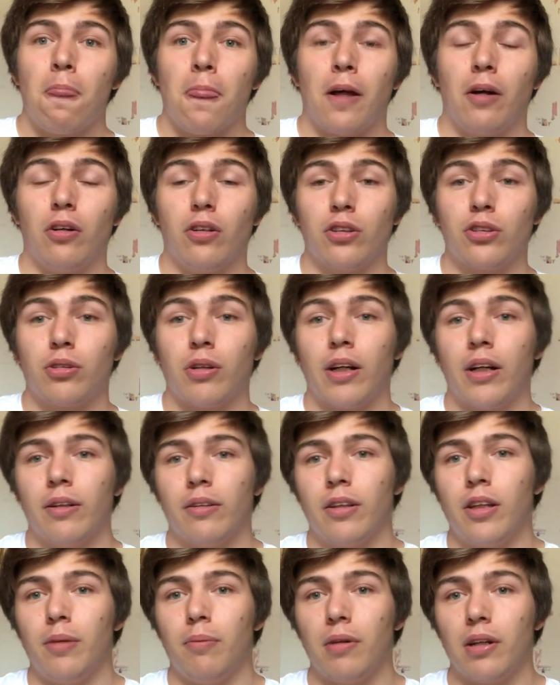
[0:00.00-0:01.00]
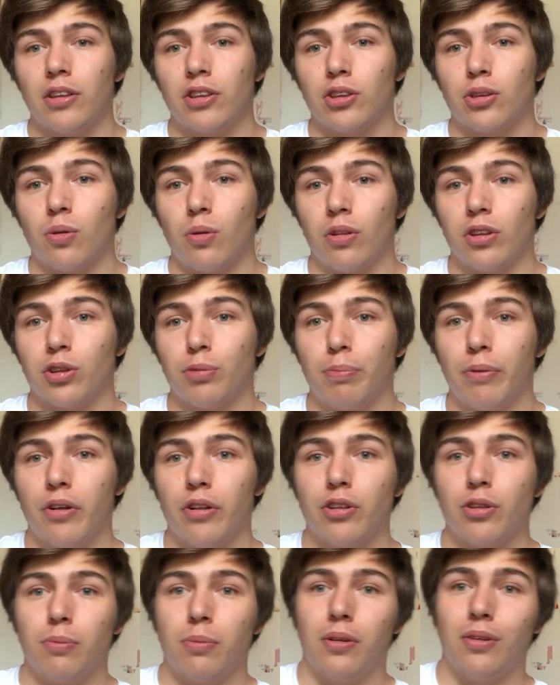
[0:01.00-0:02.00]
I'm gonna try and keep it as short as
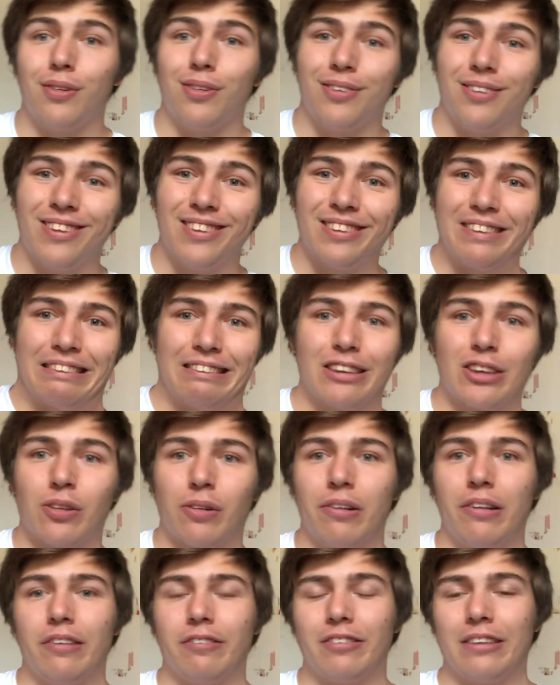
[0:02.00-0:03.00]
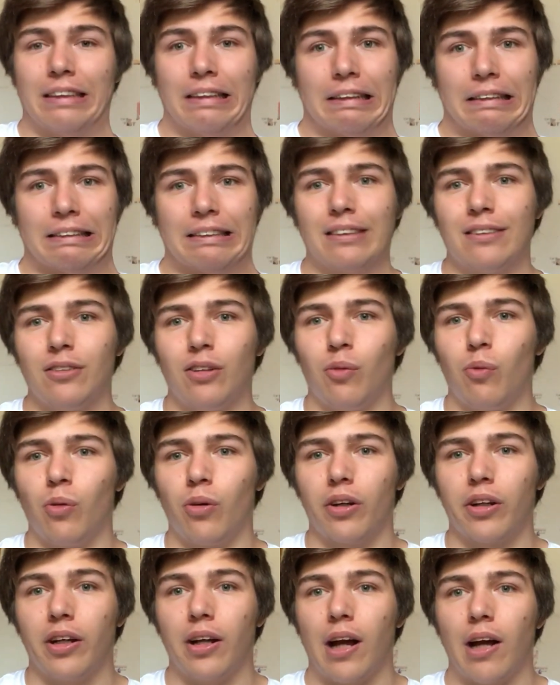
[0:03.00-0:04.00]
possible. Sorry if that's not
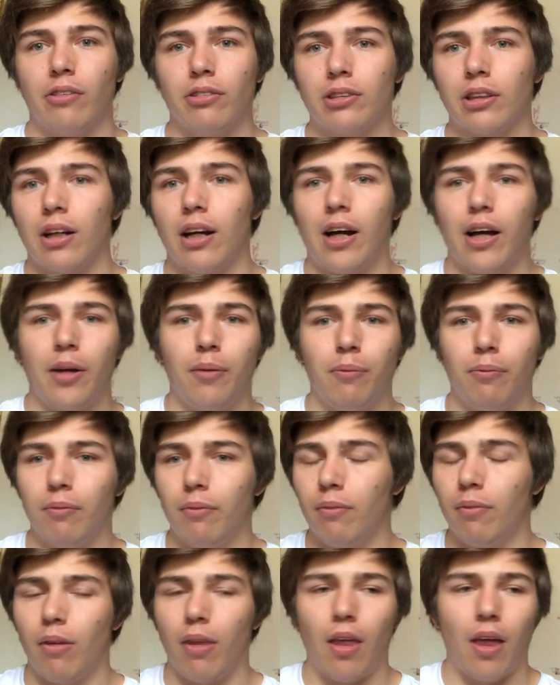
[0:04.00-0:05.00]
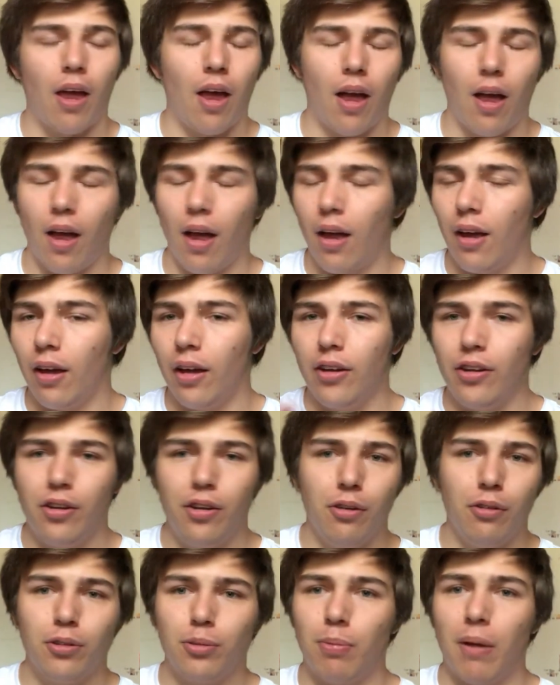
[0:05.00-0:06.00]
working out. I'm a
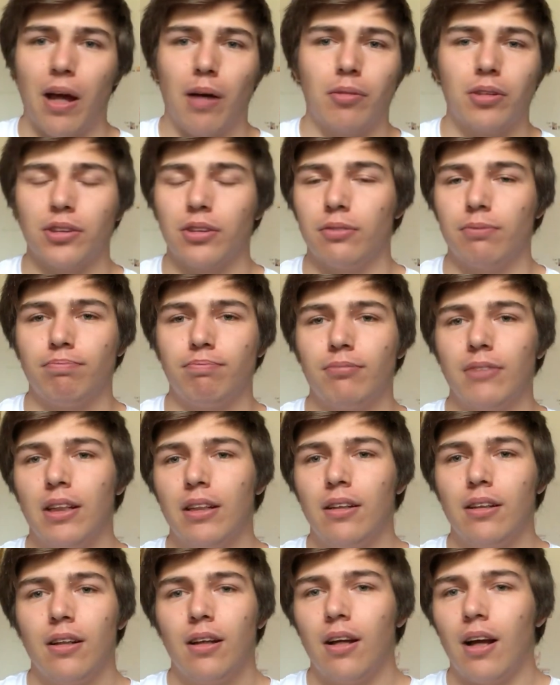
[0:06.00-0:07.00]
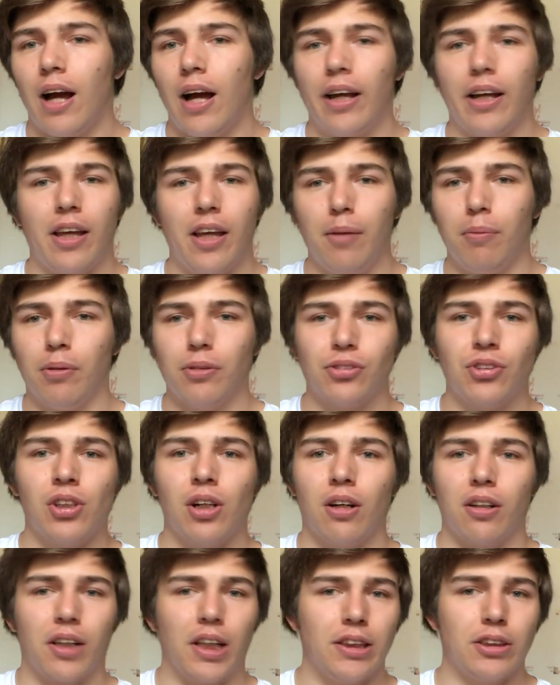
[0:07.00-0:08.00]
huge blabber, so I keep on
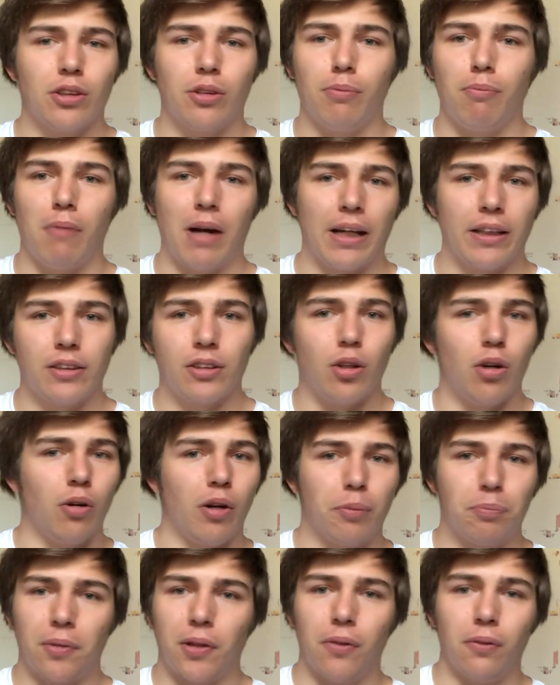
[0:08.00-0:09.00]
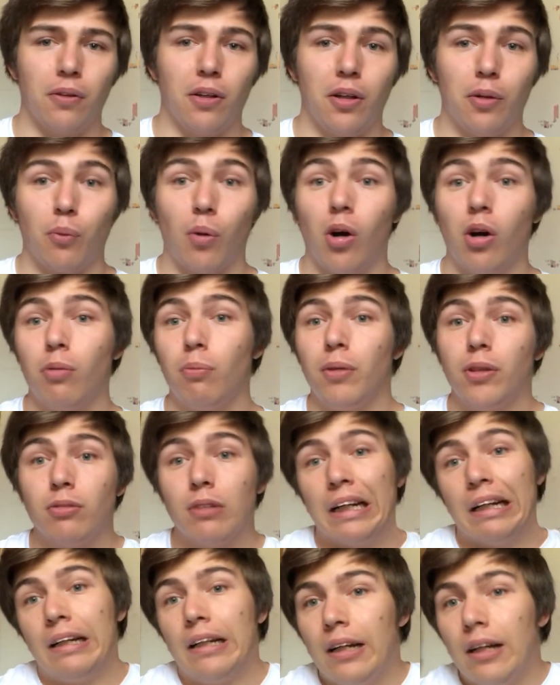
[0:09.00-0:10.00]
talking, so it might go absolutely wrong, but
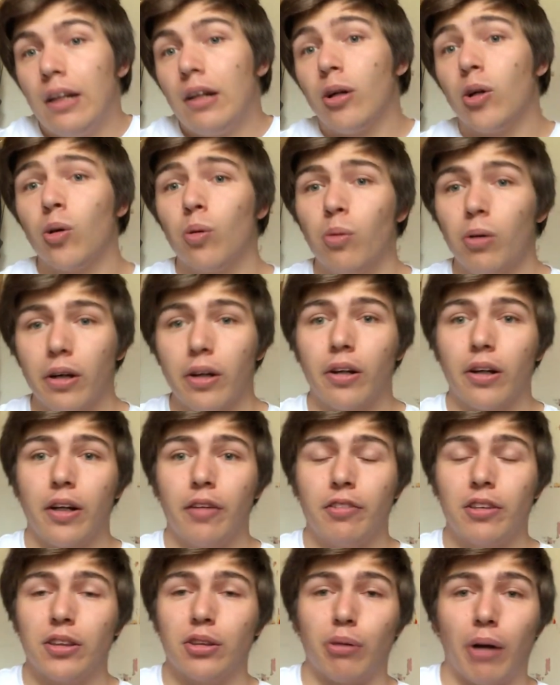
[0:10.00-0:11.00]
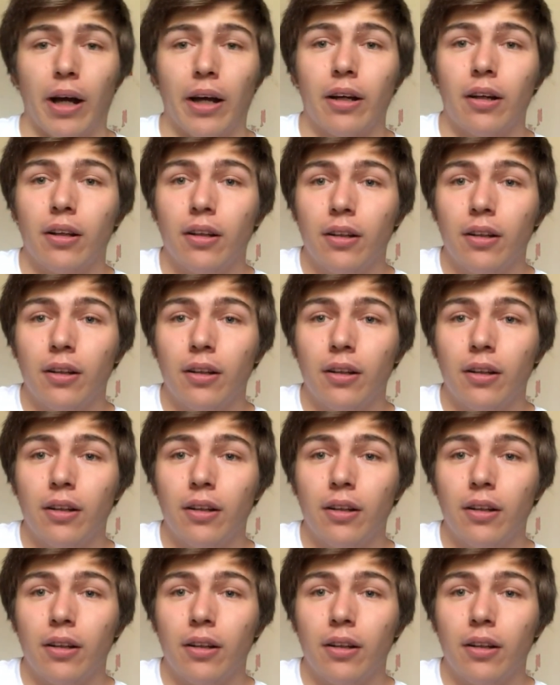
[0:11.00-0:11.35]
we're gonna give it a try.